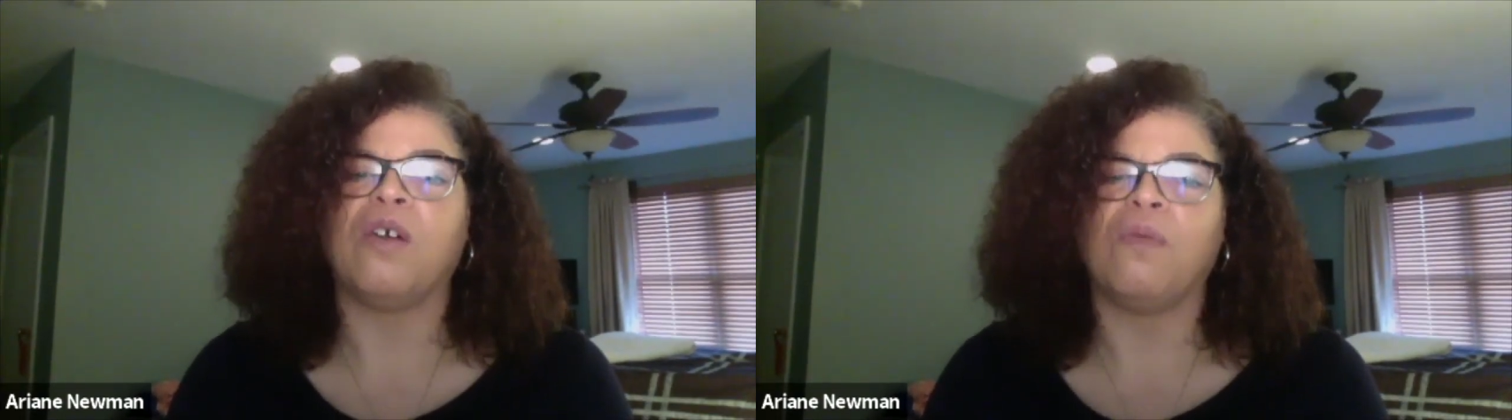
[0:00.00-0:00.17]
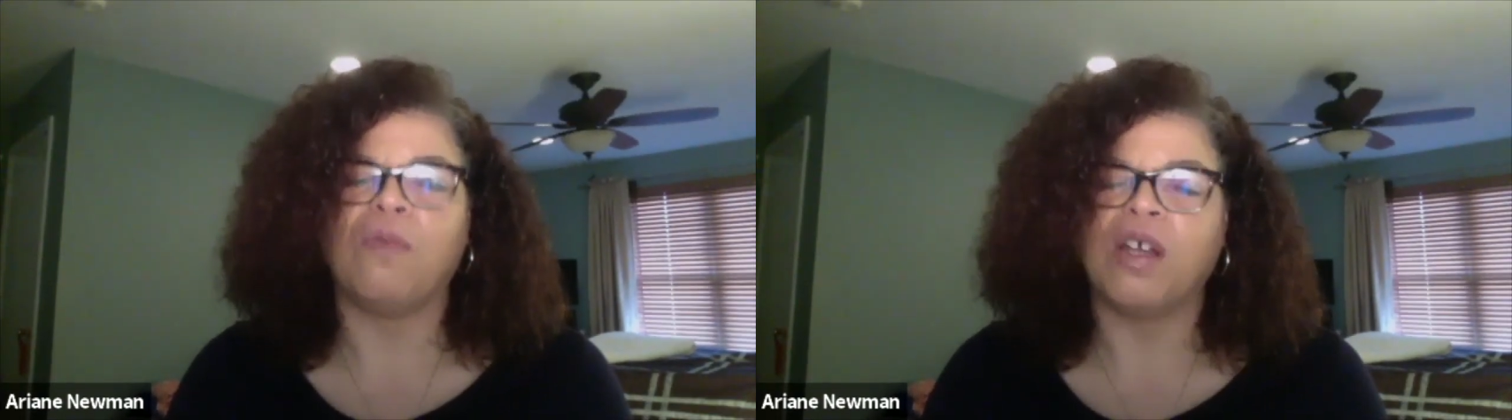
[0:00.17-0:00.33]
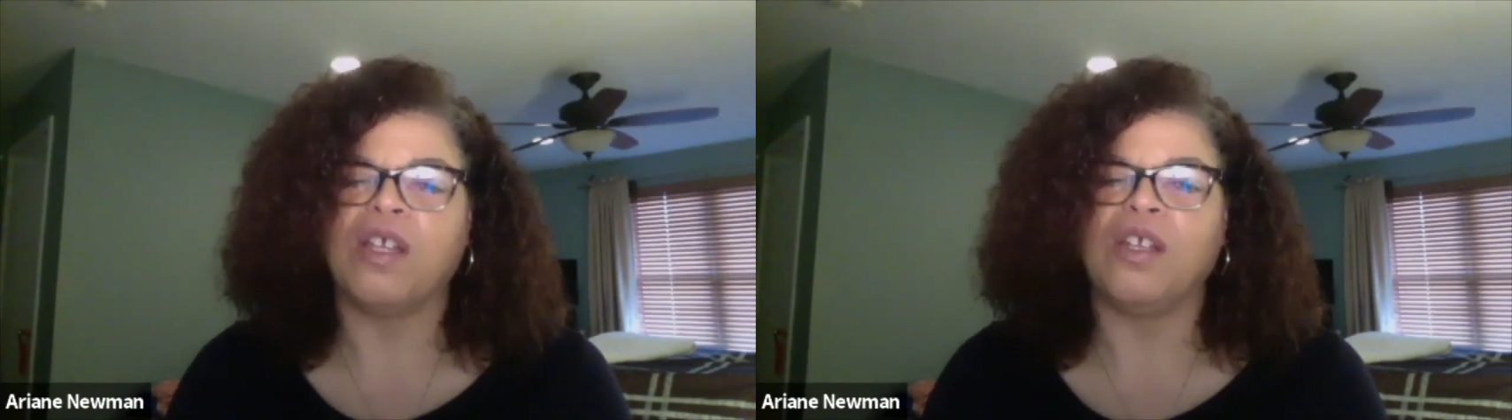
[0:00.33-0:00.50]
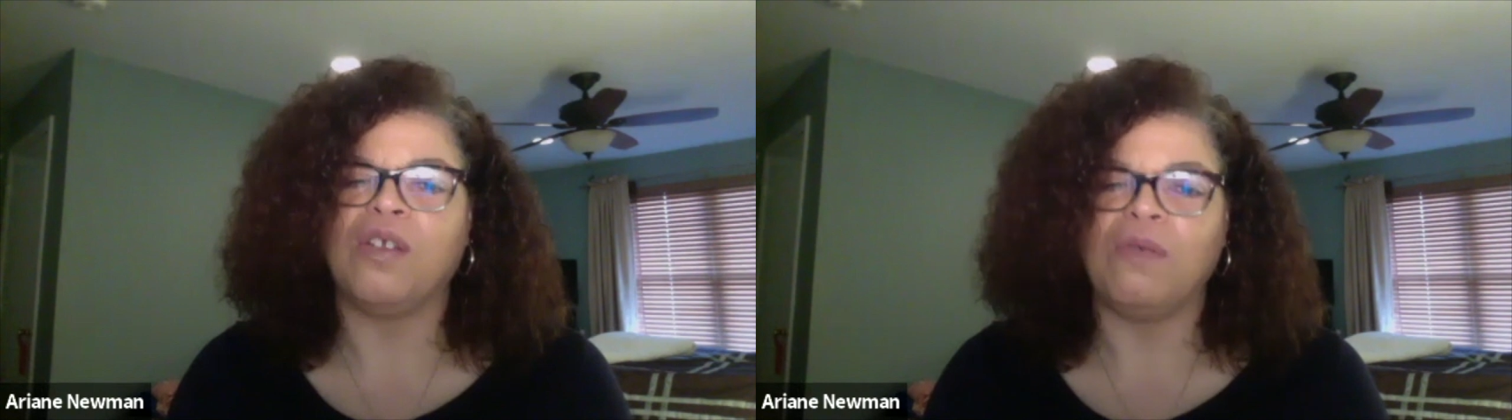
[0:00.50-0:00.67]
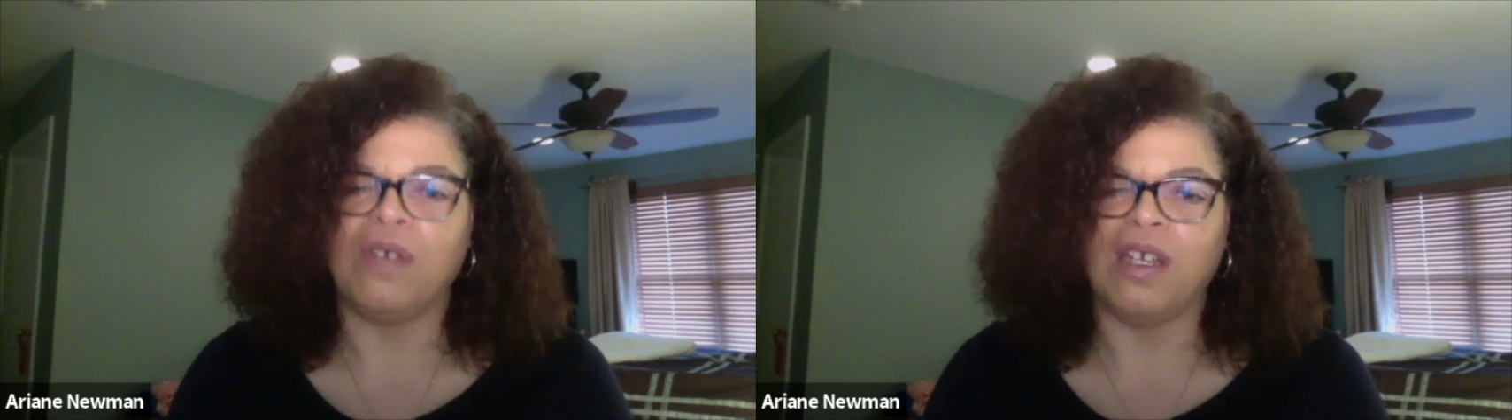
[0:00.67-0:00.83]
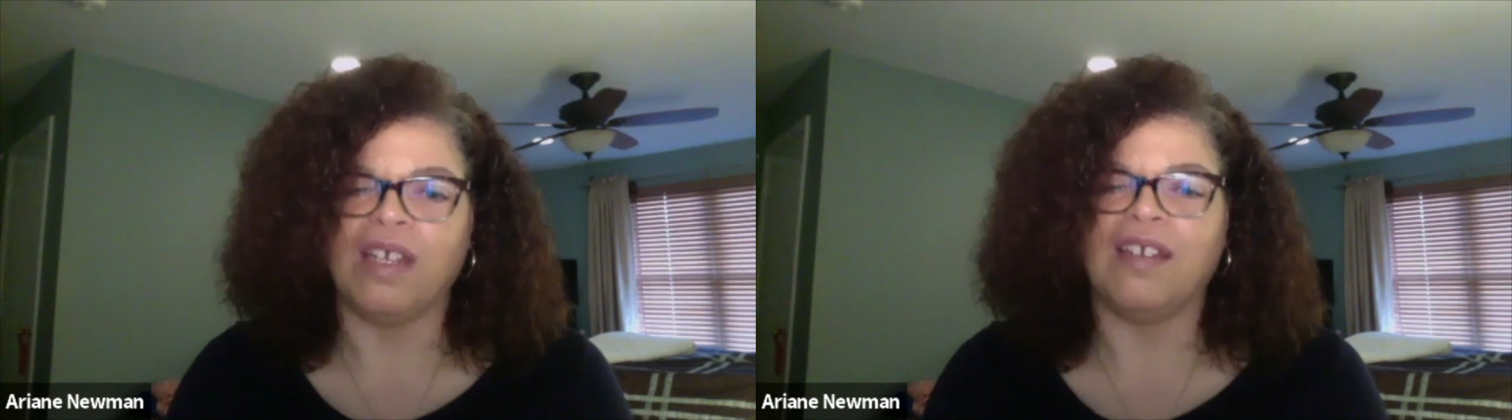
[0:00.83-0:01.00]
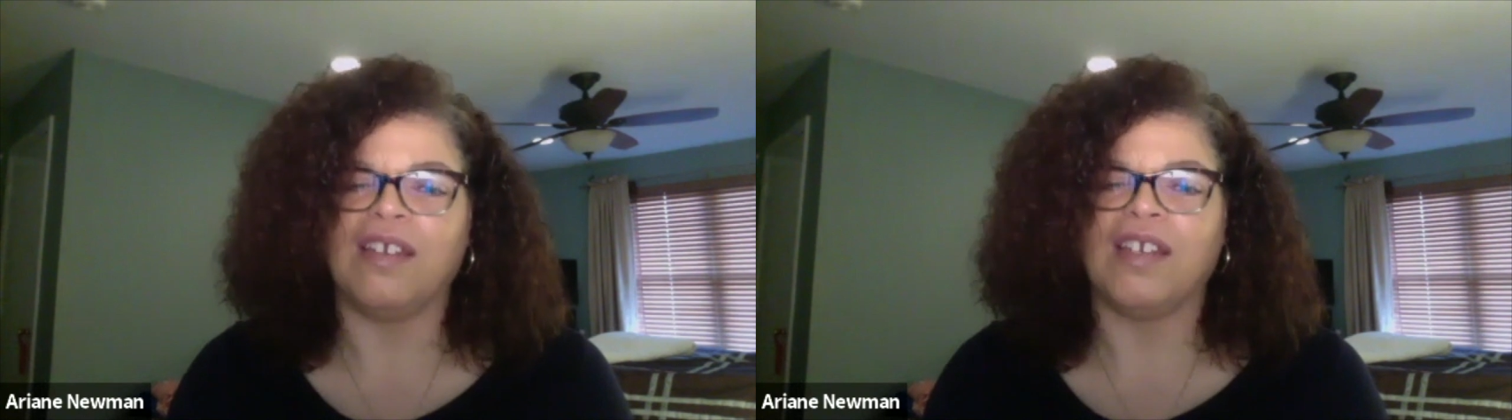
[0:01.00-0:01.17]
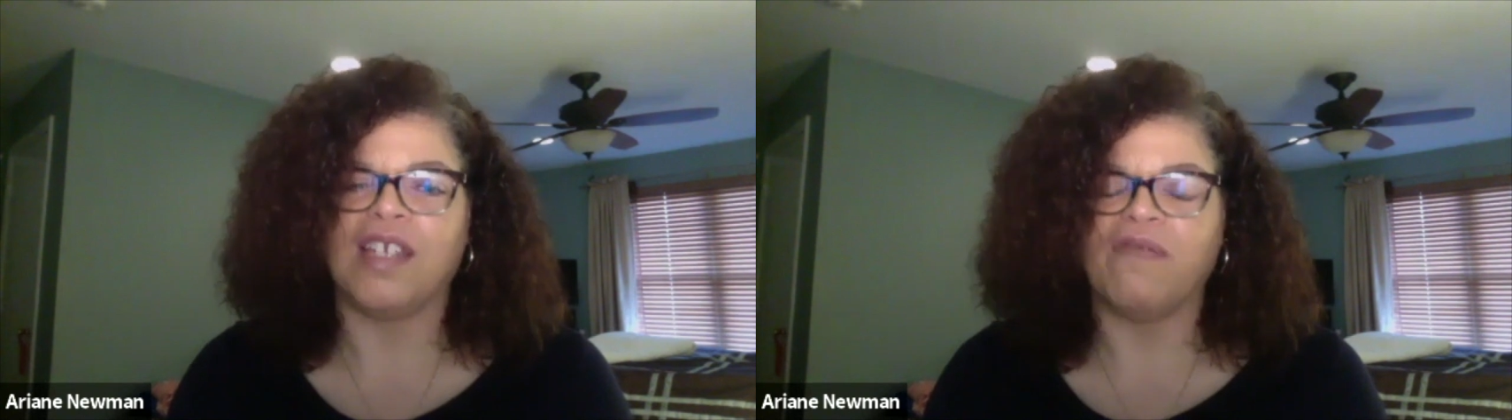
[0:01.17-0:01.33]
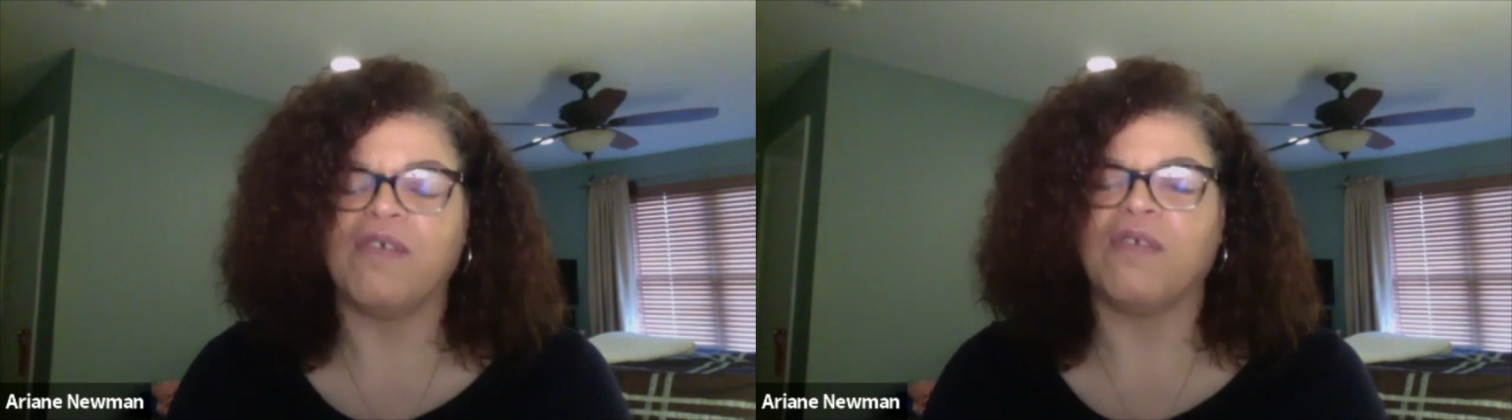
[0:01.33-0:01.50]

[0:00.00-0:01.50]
what you need to give